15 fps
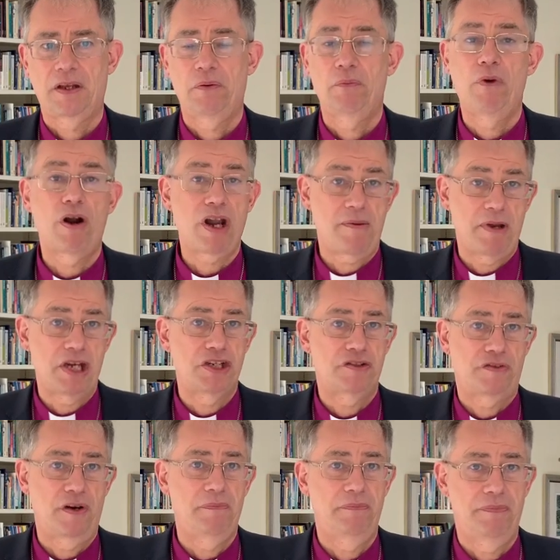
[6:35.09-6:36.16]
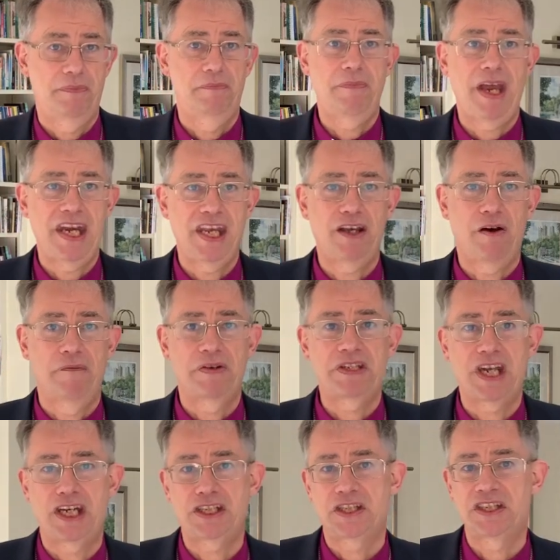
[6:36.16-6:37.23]
One image from many
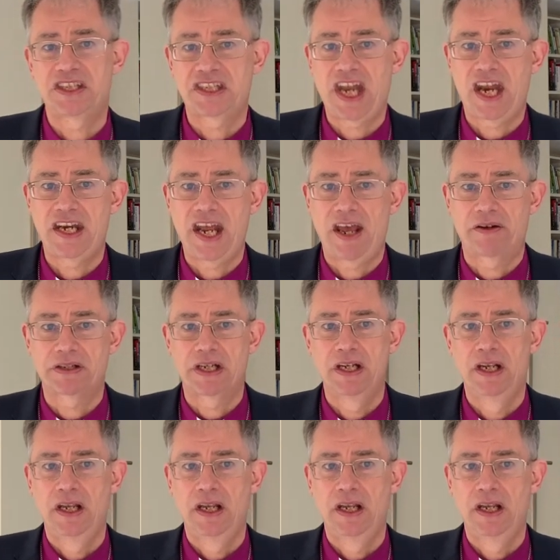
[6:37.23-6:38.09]
conversations stand out.